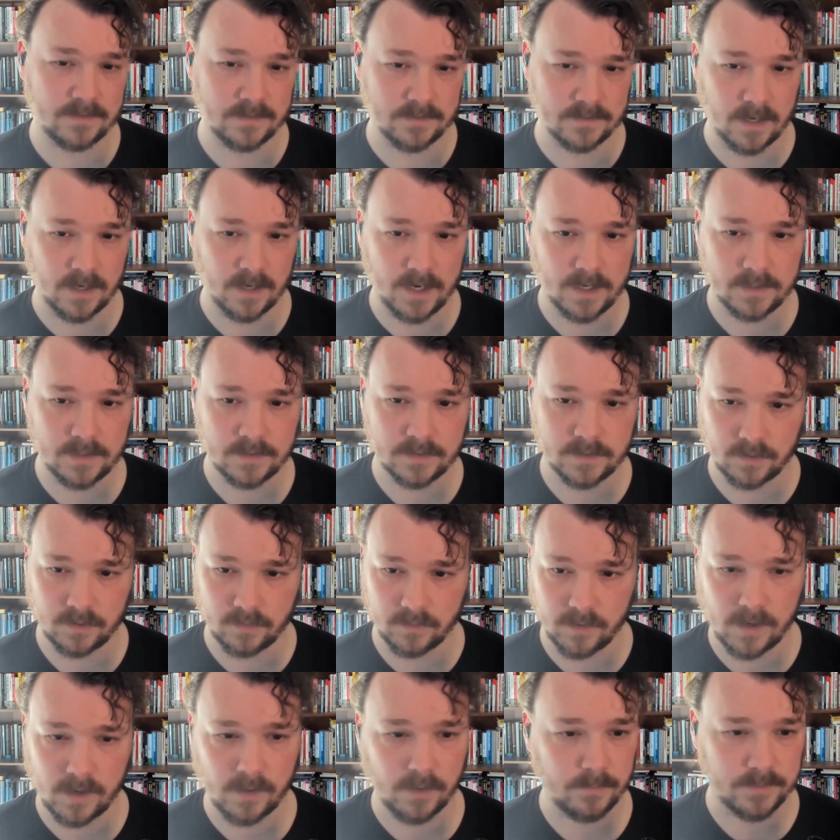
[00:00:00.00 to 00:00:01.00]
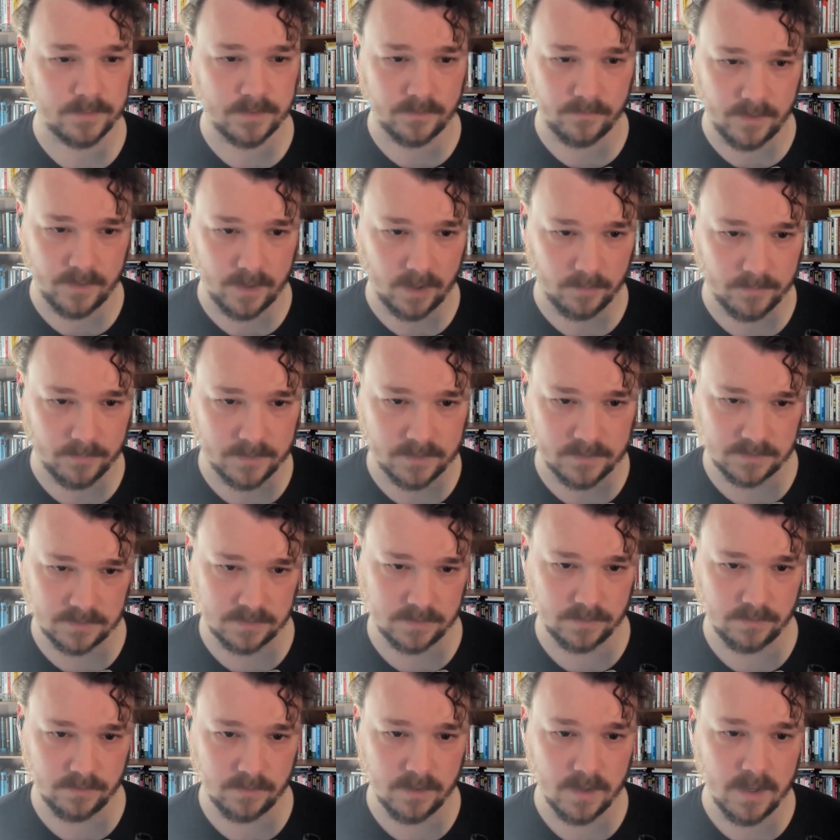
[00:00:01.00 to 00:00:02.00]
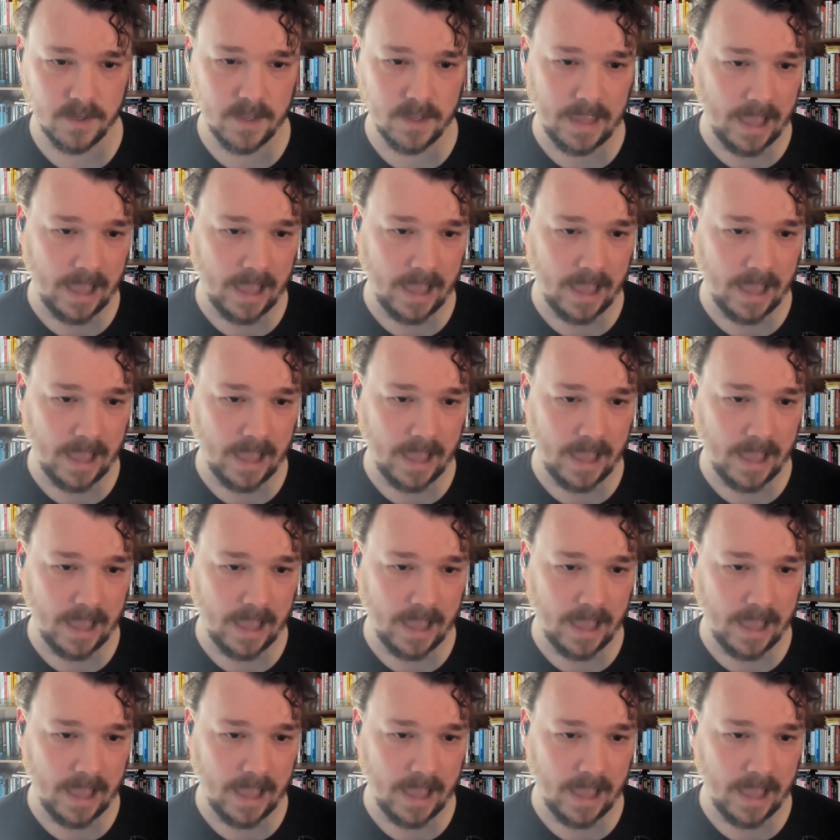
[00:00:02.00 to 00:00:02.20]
design to curriculum development to